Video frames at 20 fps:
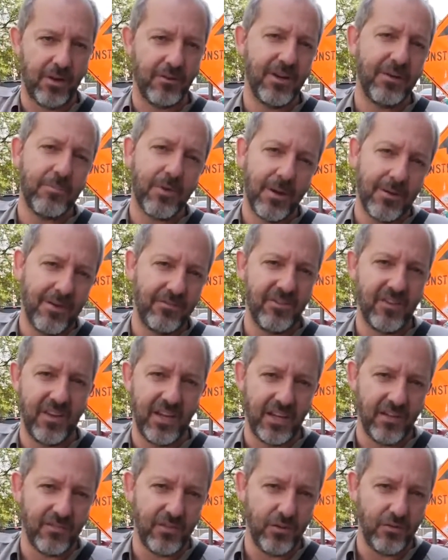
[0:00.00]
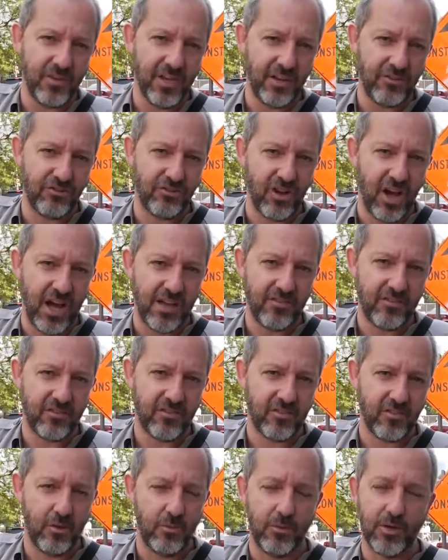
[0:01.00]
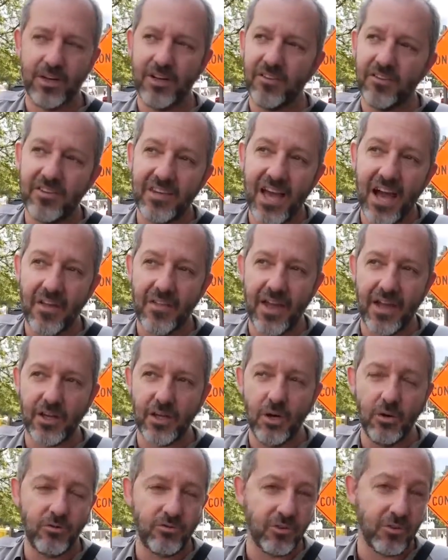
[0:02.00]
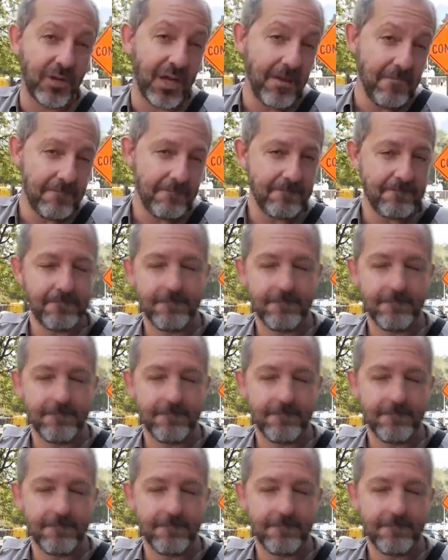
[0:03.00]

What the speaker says: I'm gonna probably have to take a few test shots. So we're gonna see how that goes, okay?